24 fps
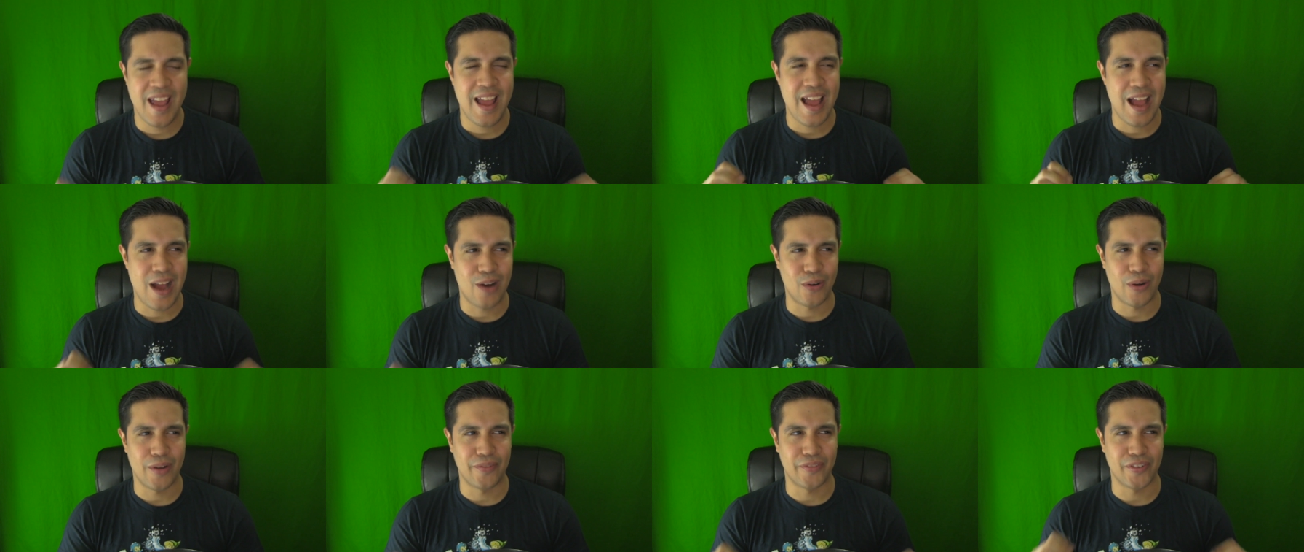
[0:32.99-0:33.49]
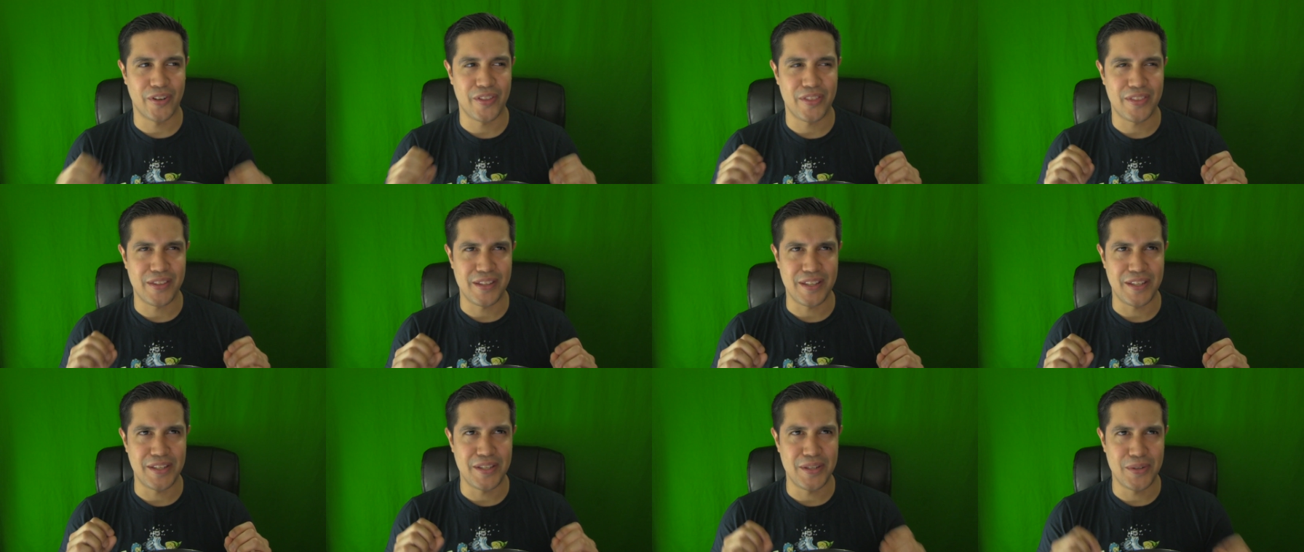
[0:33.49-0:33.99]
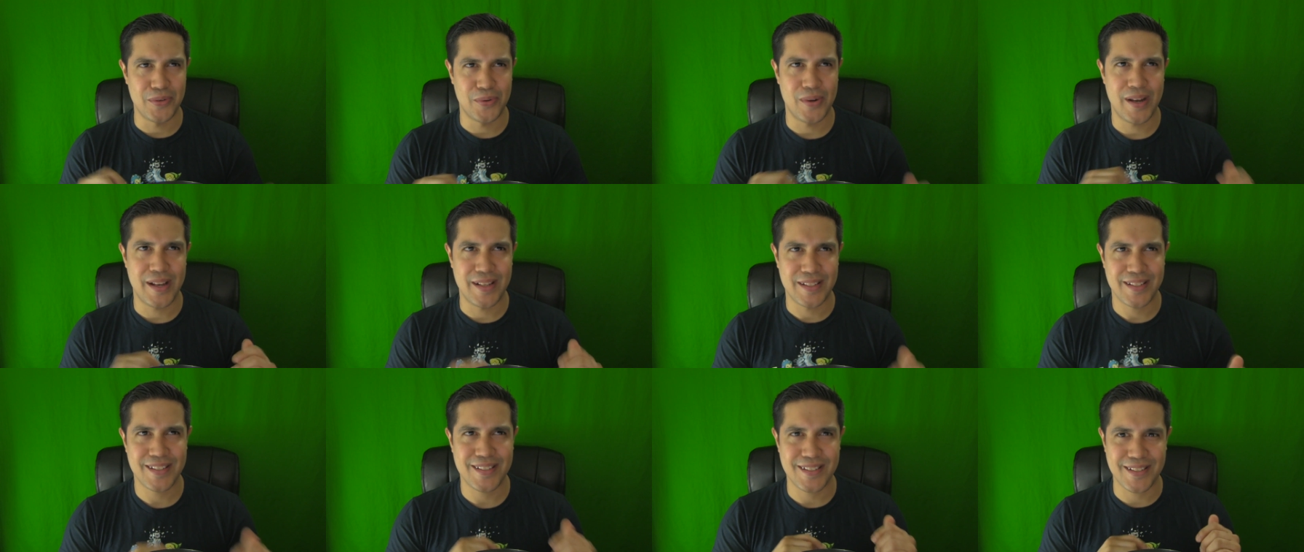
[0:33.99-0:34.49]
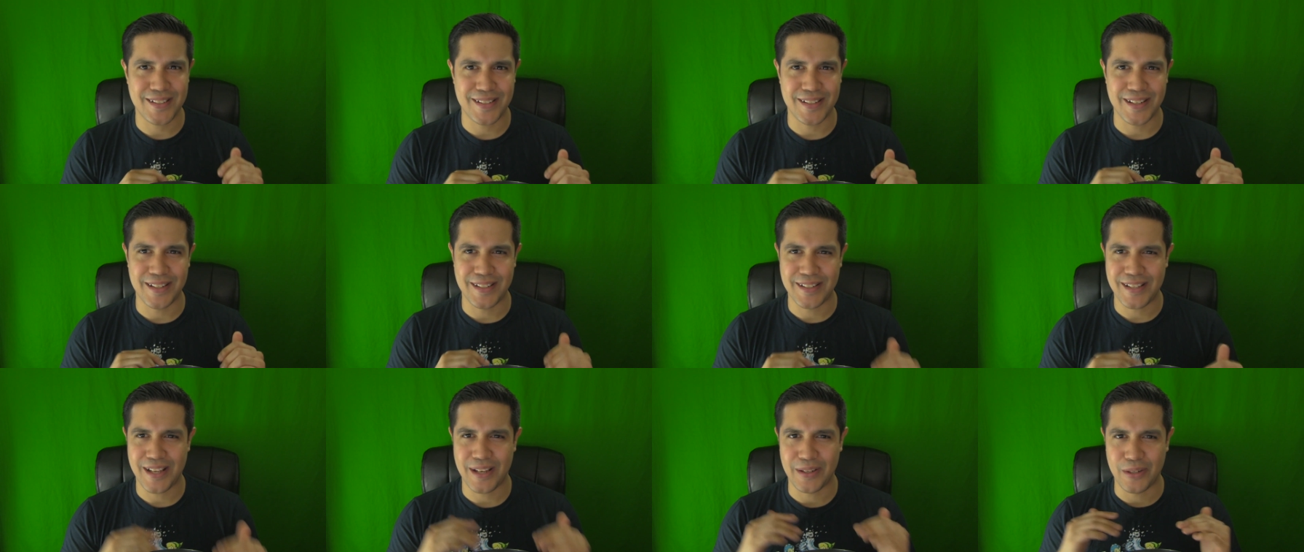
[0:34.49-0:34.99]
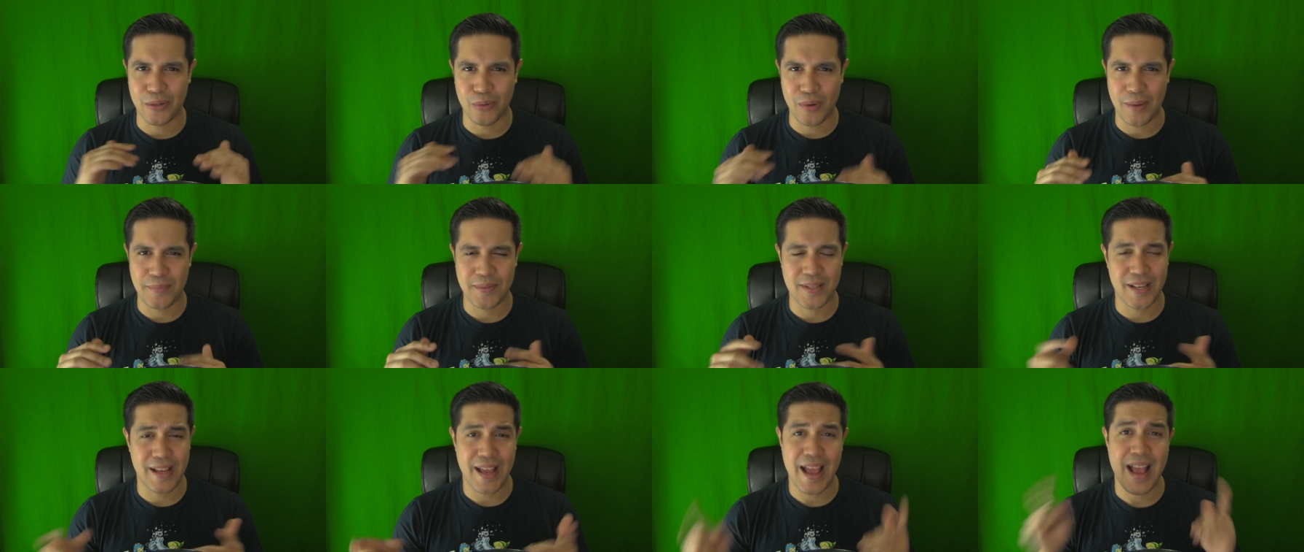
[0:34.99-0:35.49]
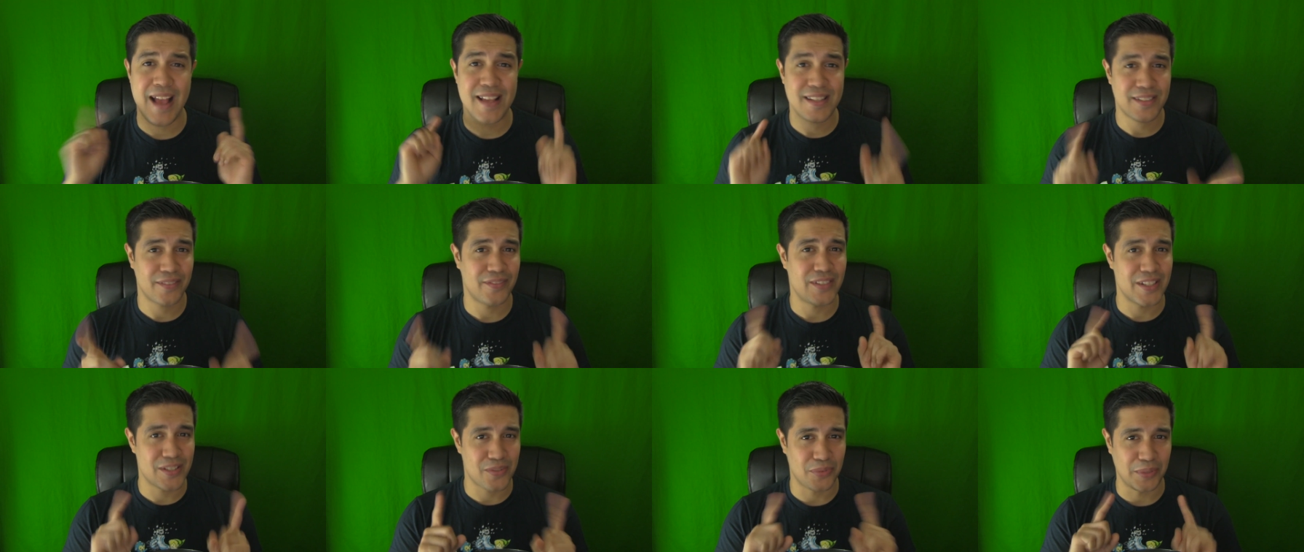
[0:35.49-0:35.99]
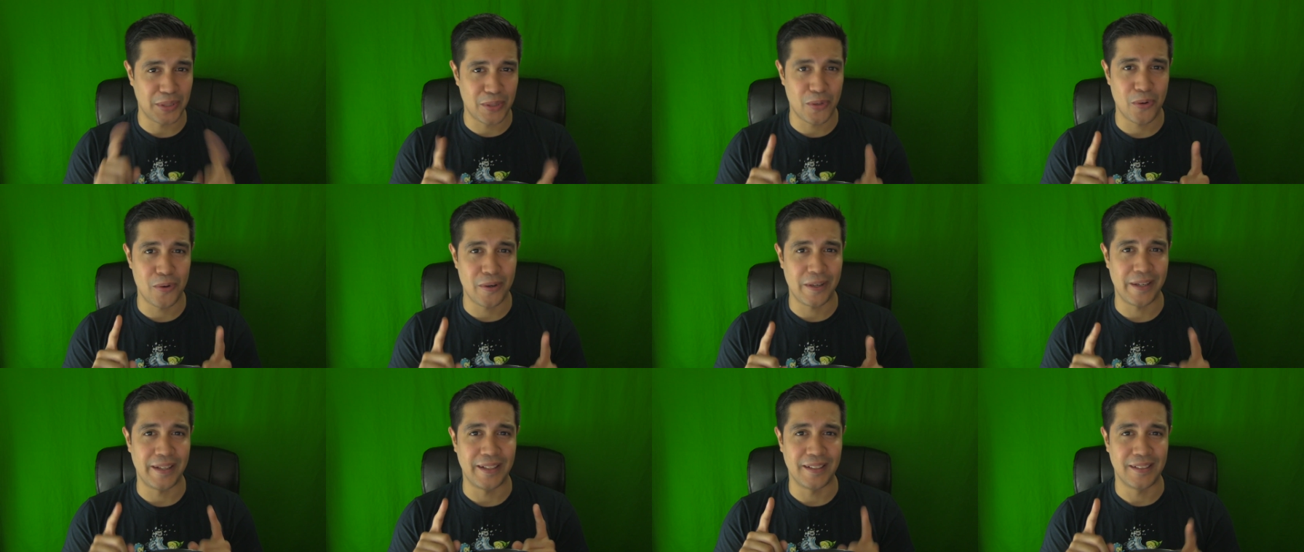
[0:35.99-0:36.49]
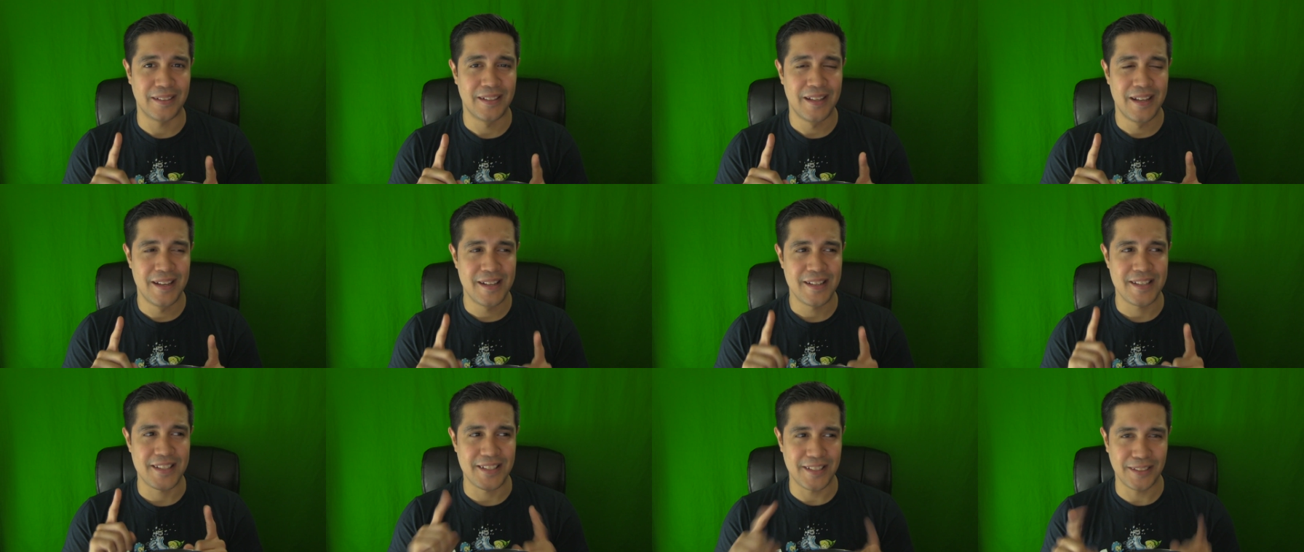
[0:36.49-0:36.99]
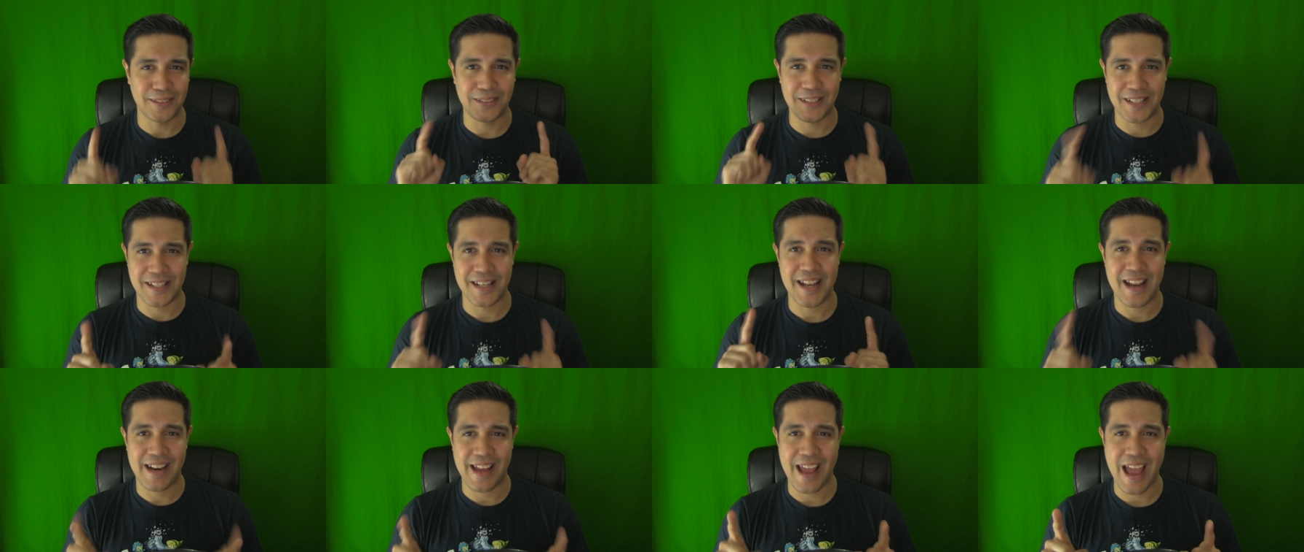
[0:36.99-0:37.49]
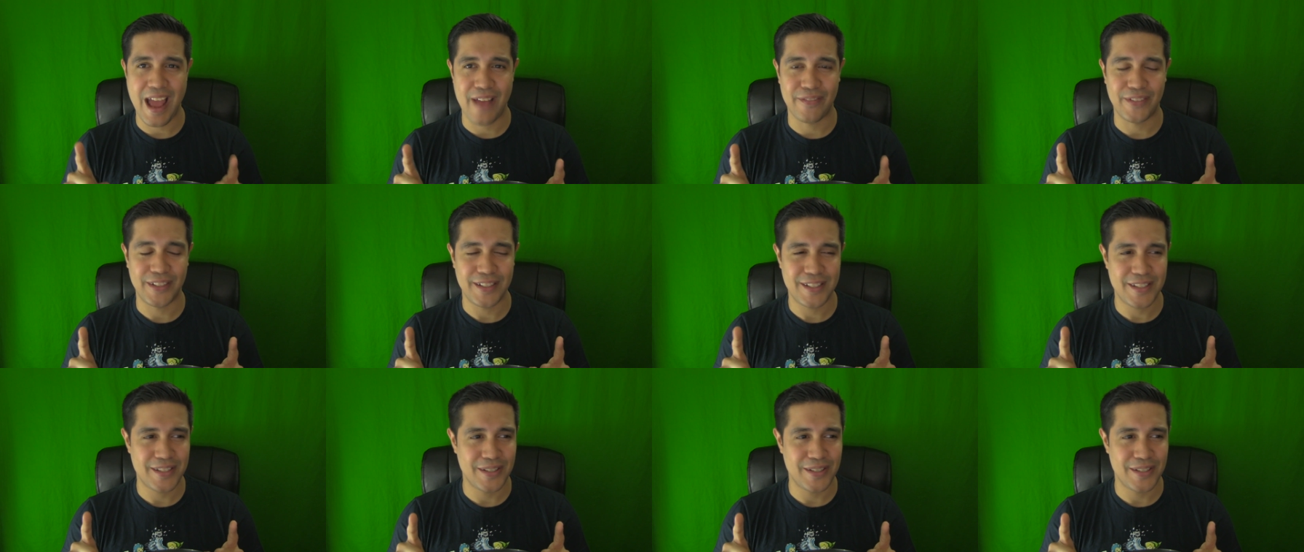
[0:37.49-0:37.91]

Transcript: However, the US Nintendo website, as of this recording, still does not have it.